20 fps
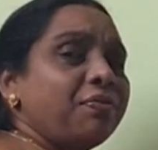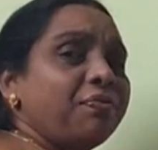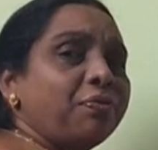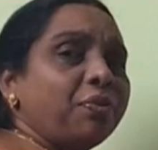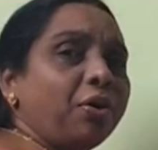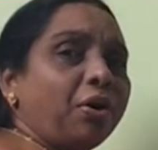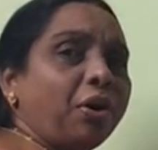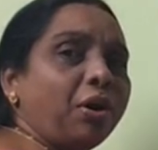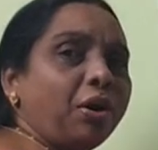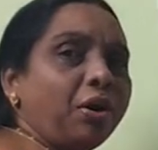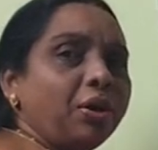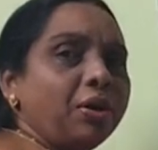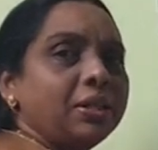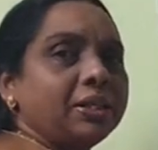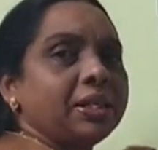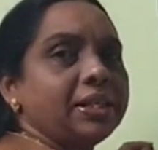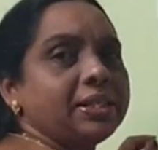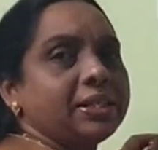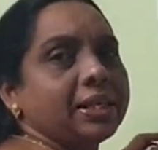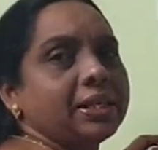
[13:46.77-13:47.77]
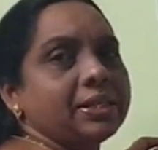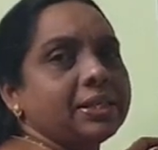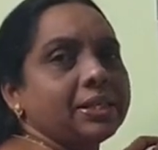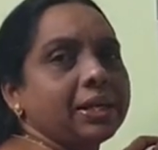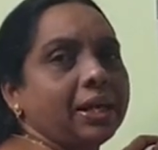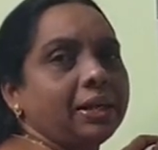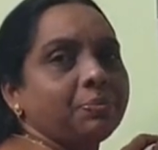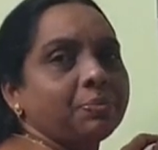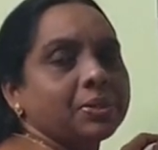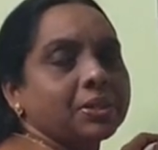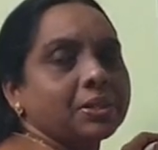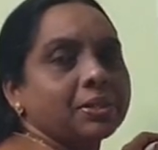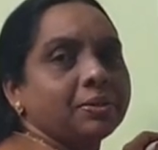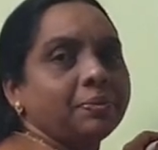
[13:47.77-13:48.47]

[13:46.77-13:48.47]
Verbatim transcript: of all these enzymes,